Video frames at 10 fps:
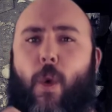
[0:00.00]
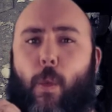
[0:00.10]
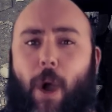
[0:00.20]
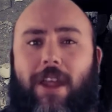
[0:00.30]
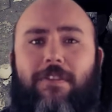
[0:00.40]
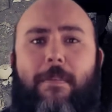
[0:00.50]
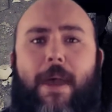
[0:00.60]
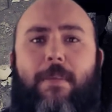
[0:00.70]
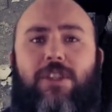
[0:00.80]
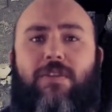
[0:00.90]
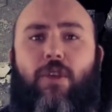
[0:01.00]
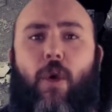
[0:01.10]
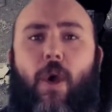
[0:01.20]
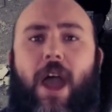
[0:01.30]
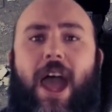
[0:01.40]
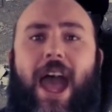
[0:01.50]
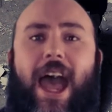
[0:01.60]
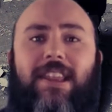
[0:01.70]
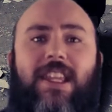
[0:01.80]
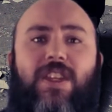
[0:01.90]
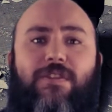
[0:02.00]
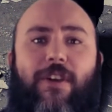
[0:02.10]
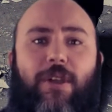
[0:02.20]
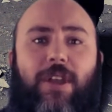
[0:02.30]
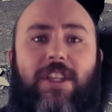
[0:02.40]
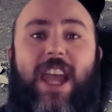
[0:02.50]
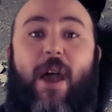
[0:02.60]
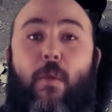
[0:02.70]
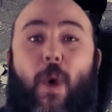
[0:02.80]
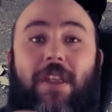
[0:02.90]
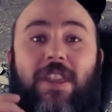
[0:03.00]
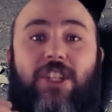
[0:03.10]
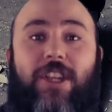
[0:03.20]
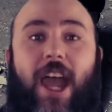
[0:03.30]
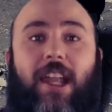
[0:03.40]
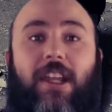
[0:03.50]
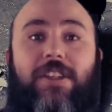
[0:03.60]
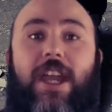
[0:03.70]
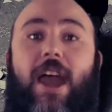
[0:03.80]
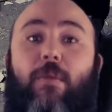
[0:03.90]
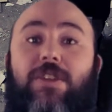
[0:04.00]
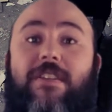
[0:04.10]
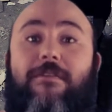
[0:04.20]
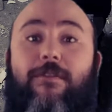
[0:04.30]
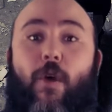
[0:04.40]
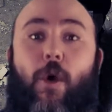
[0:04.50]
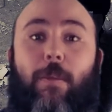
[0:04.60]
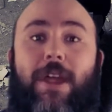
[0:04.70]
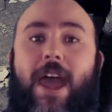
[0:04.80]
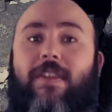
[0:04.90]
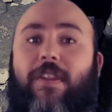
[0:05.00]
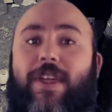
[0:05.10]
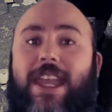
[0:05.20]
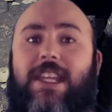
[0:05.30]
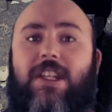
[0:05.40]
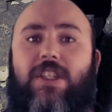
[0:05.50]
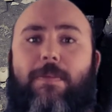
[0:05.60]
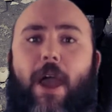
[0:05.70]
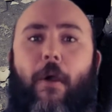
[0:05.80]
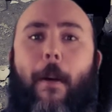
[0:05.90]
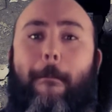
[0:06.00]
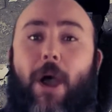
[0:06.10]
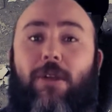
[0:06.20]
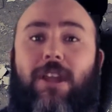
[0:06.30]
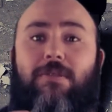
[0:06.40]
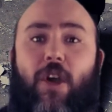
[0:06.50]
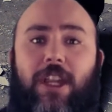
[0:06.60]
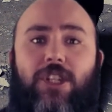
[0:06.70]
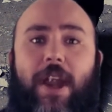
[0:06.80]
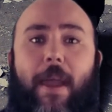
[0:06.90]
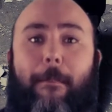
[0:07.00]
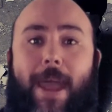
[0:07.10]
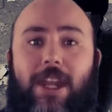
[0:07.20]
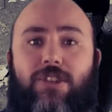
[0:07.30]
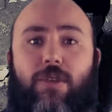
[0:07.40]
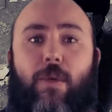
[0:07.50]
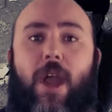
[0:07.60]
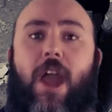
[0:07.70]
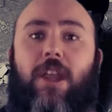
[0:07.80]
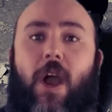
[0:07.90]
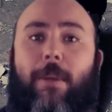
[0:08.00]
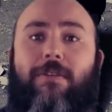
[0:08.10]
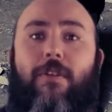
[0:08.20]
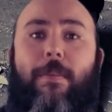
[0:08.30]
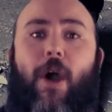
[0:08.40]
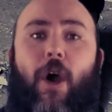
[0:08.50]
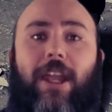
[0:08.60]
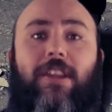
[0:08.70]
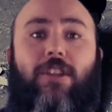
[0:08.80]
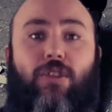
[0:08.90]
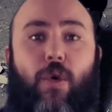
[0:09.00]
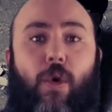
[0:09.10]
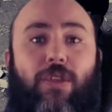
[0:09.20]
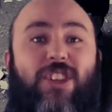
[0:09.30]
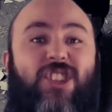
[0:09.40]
One of the members of court had this focus and won the challenge and was informed that they could smell ammonium nitrate and petrol coming from behind the door the